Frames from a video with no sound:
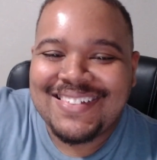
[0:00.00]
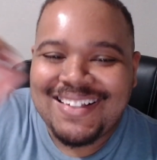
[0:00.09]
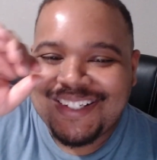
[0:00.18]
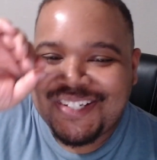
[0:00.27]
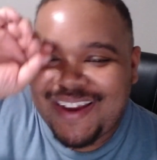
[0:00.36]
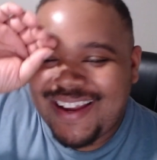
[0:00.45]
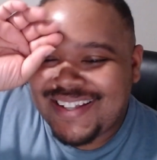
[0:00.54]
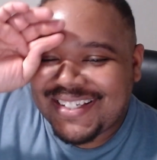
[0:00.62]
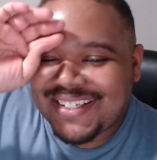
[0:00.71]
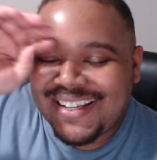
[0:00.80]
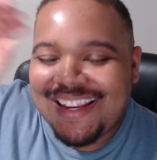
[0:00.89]

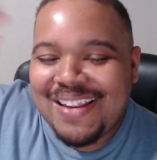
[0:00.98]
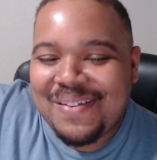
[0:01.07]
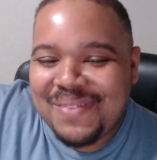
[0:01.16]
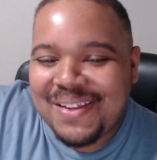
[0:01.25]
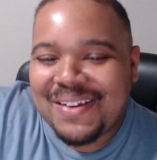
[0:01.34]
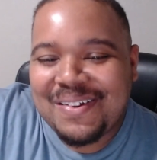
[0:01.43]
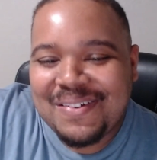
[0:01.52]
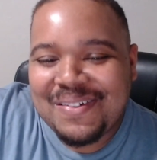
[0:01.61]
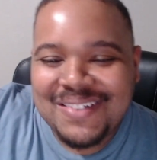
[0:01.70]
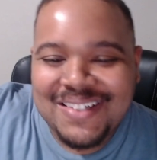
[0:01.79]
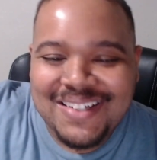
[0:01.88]
trash heap,
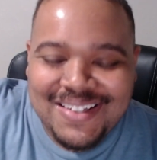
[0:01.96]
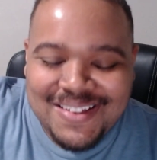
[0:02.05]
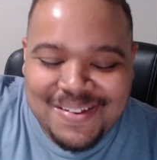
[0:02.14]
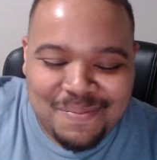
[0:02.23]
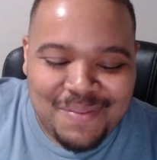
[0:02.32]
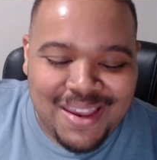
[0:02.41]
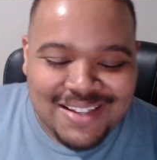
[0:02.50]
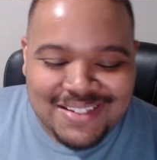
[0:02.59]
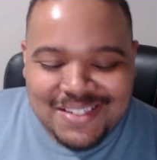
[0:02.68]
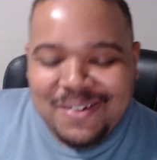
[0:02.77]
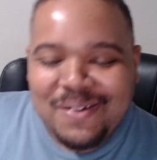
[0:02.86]
making
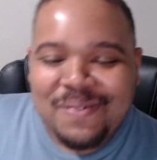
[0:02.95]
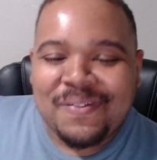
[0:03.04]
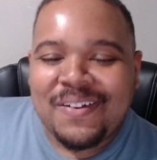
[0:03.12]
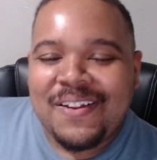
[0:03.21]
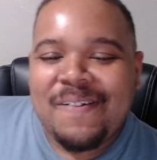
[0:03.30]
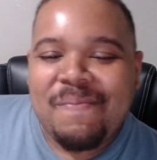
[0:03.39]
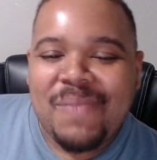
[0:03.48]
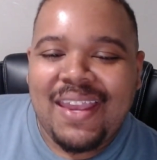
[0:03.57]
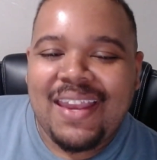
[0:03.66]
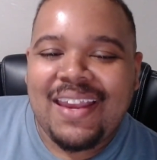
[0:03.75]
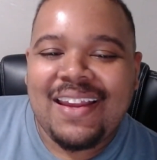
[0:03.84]
stuff.
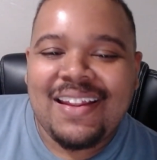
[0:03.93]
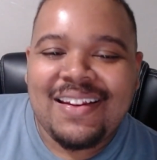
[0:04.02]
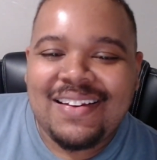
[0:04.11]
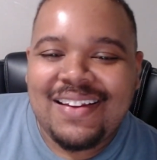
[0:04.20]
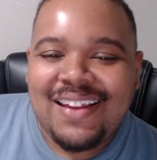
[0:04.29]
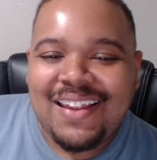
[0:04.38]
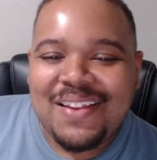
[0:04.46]
And you